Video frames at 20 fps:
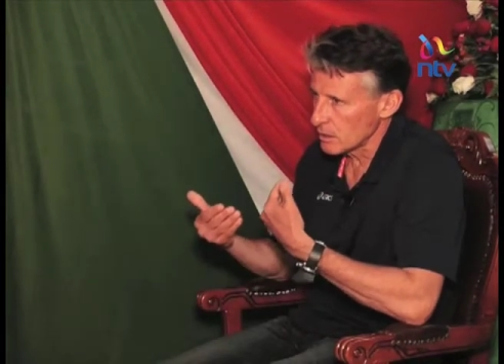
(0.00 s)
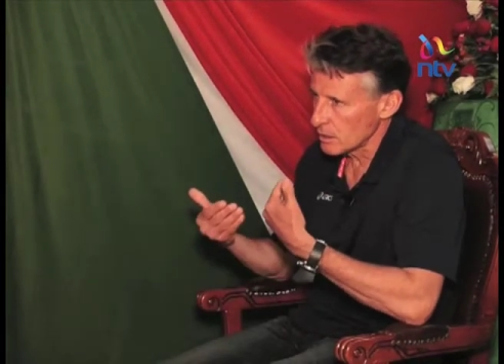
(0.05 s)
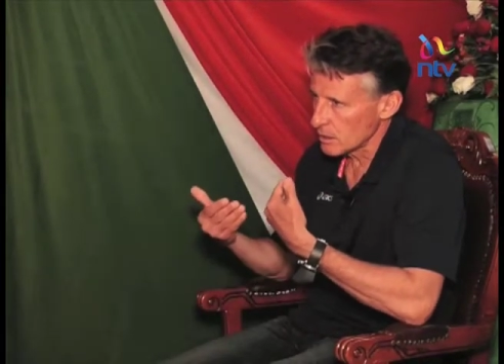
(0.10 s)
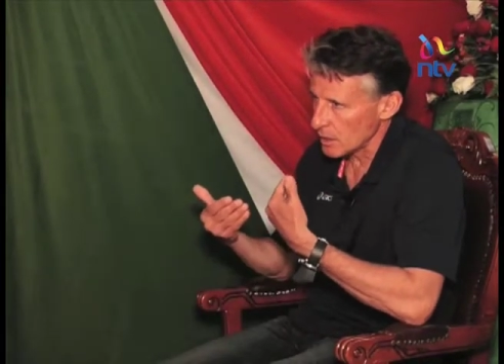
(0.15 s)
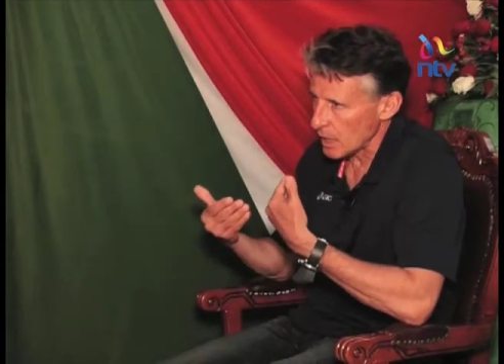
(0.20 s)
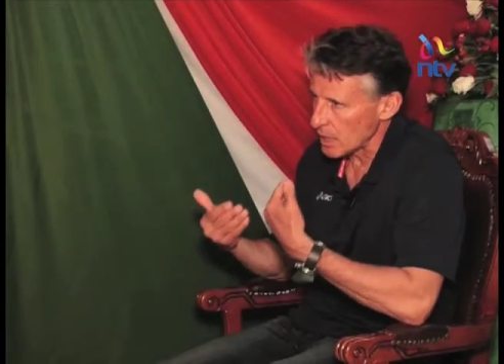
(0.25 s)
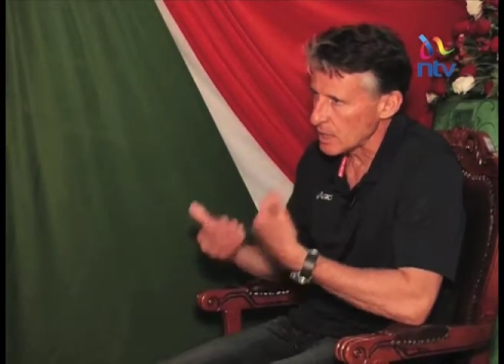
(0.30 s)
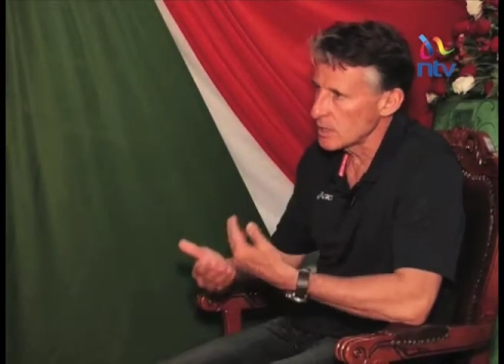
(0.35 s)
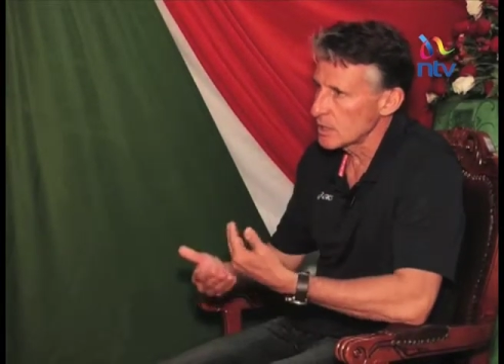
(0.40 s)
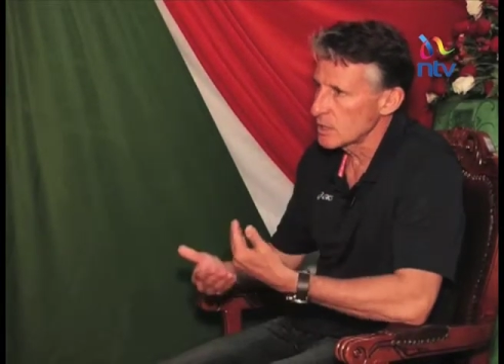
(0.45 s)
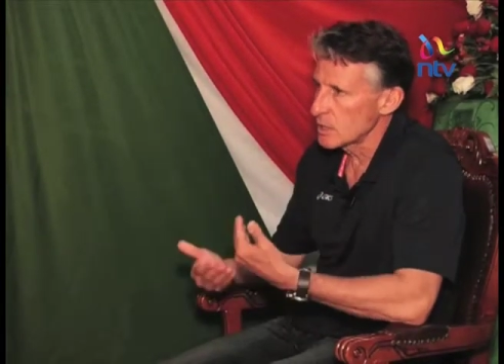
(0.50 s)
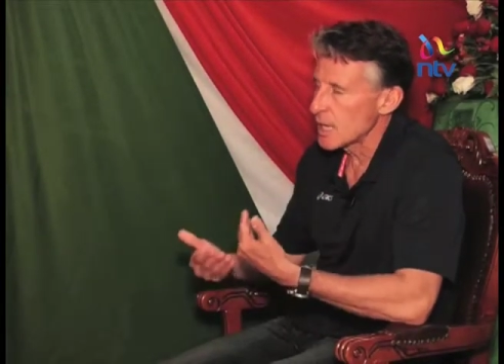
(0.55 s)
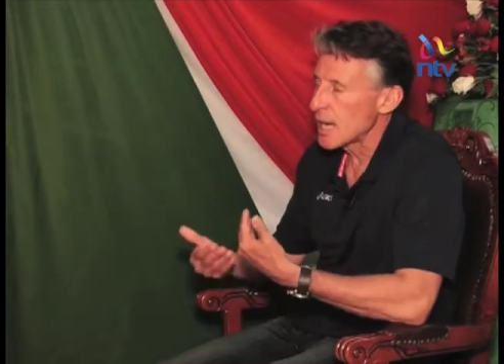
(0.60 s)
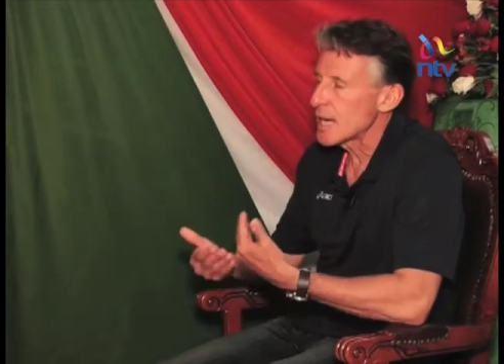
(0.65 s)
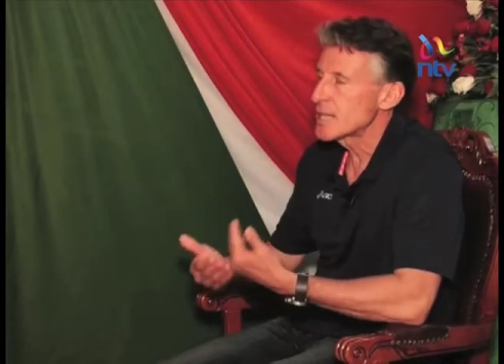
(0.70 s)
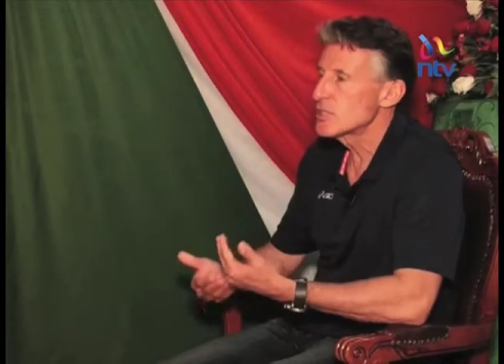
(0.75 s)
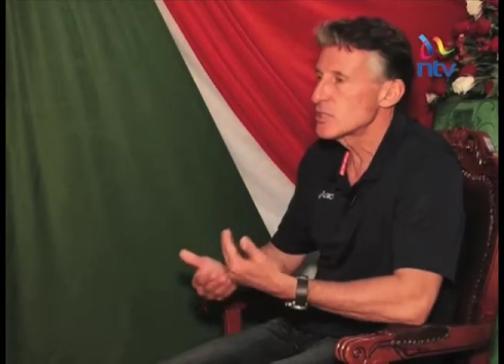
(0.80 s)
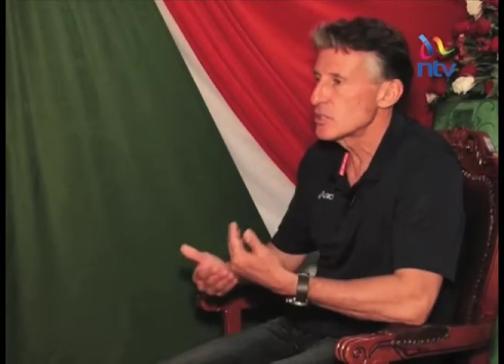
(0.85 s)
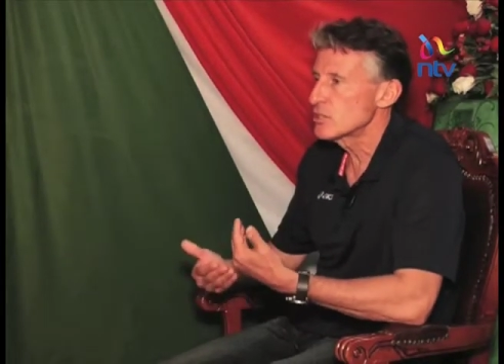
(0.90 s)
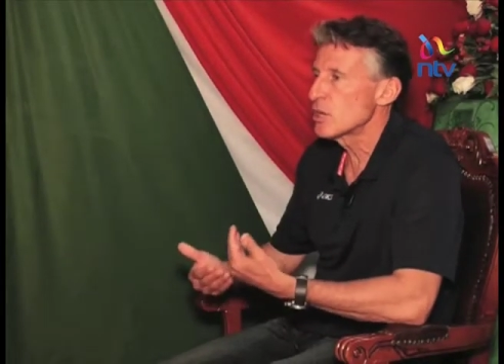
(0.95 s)
Kenyan
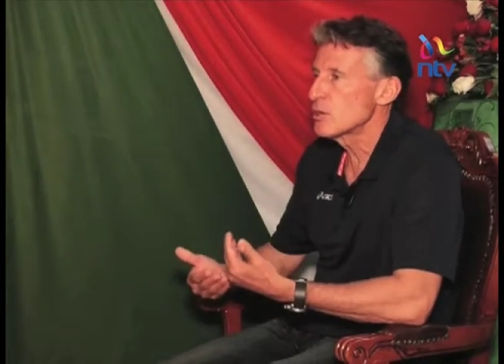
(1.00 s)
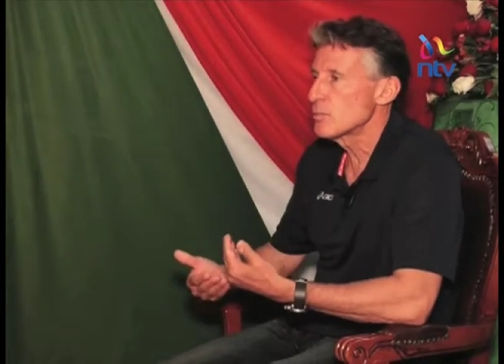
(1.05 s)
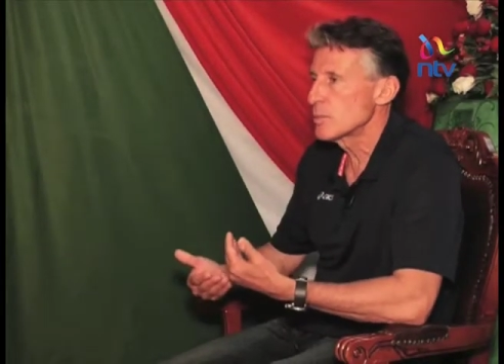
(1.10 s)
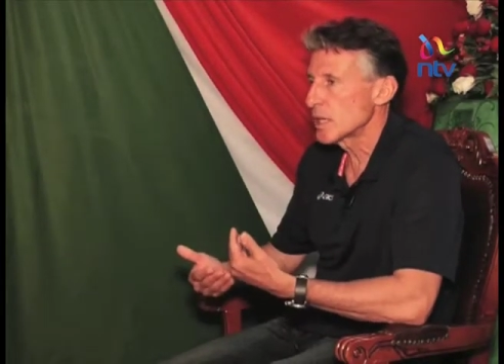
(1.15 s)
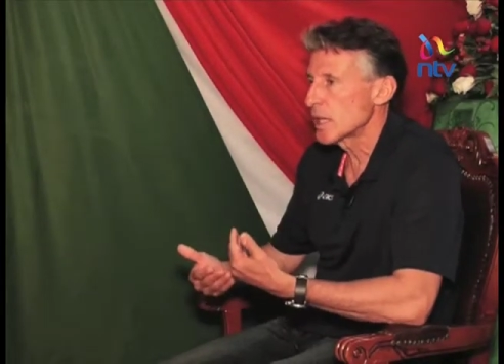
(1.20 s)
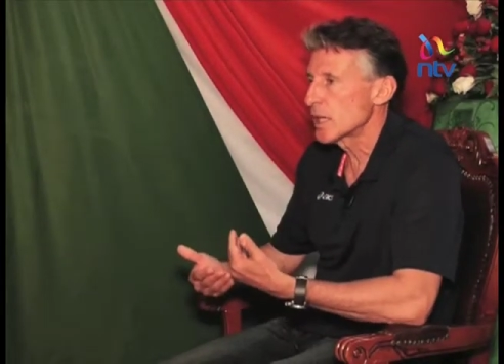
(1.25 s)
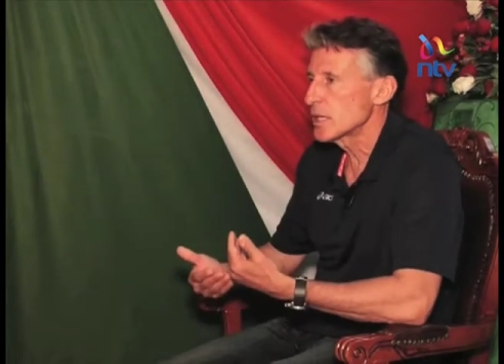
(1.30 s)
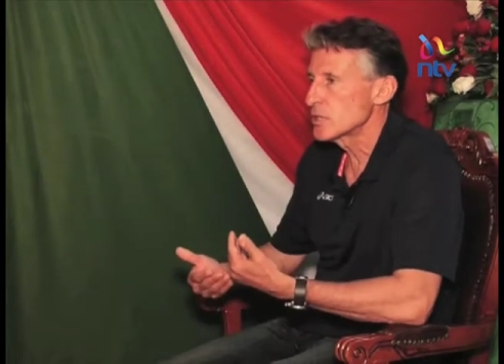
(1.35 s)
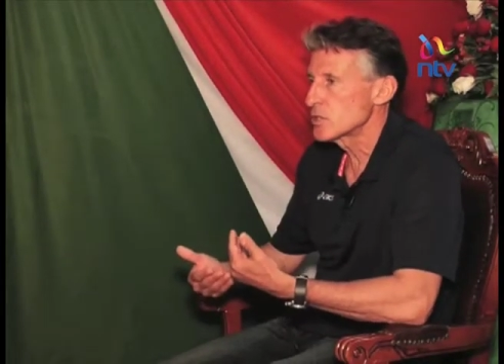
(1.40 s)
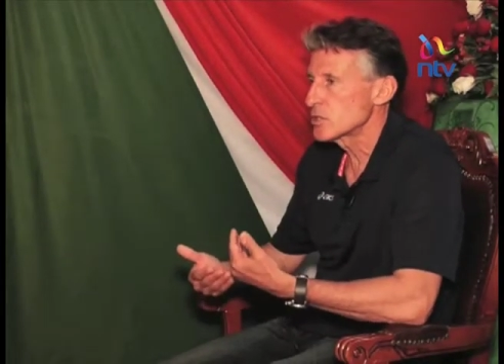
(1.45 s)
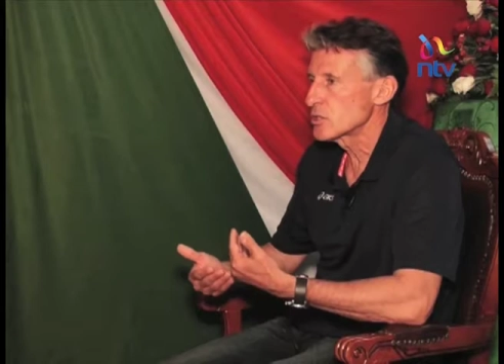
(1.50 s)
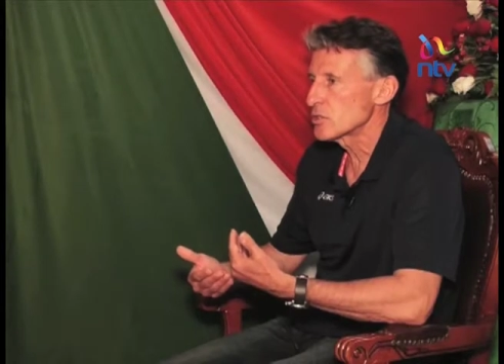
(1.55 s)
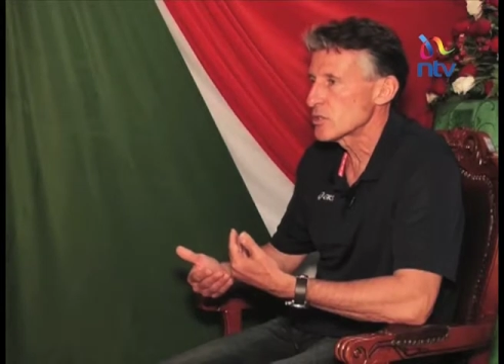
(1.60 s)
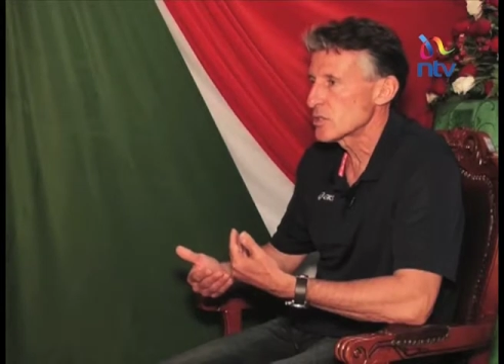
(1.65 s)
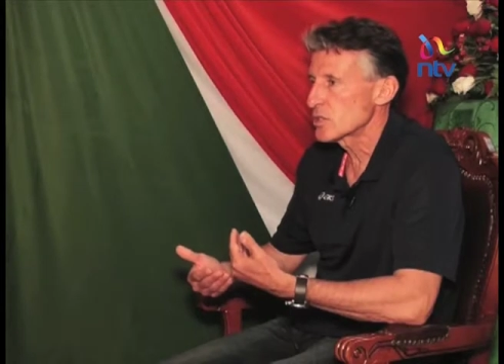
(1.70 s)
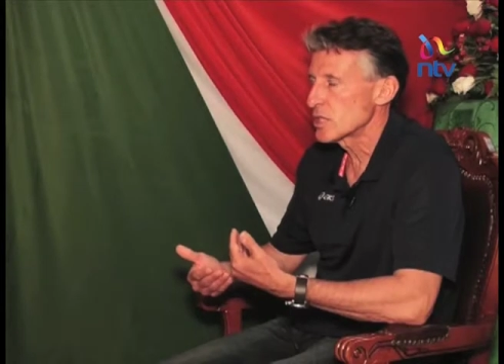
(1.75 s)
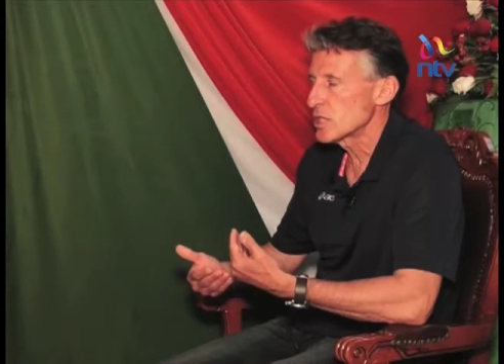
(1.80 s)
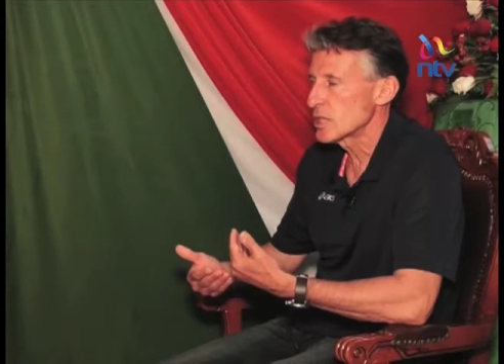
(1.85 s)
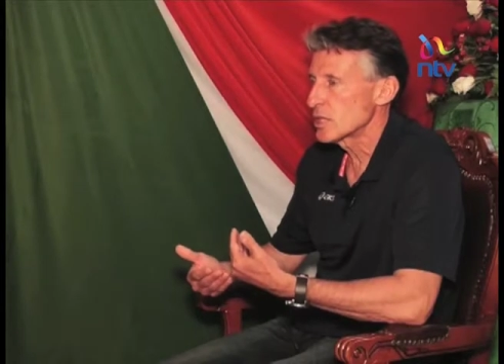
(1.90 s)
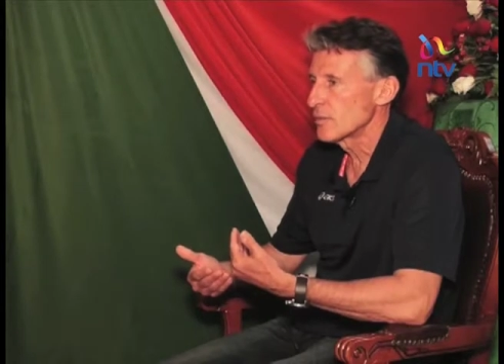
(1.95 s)
Anti-Doping
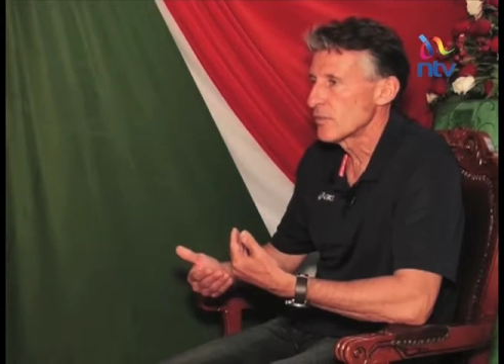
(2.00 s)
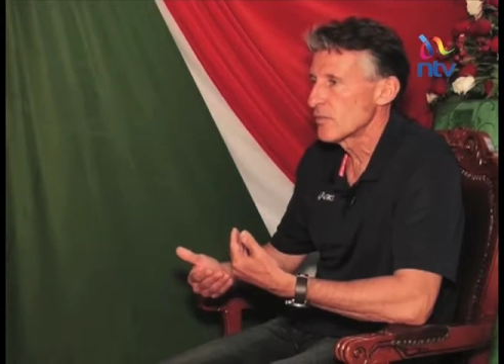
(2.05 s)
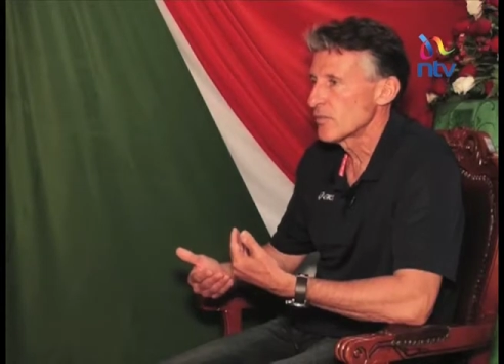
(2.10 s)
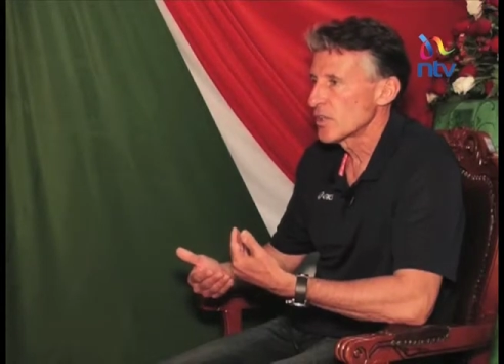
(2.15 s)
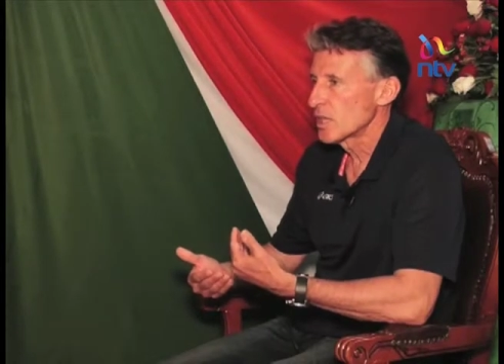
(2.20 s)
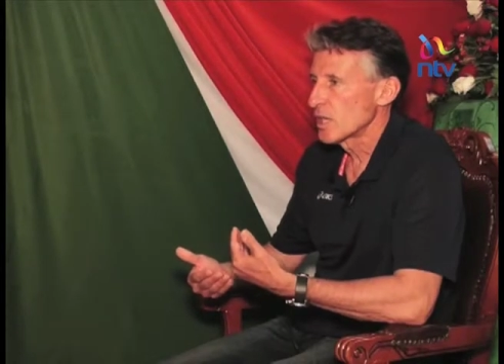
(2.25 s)
Agency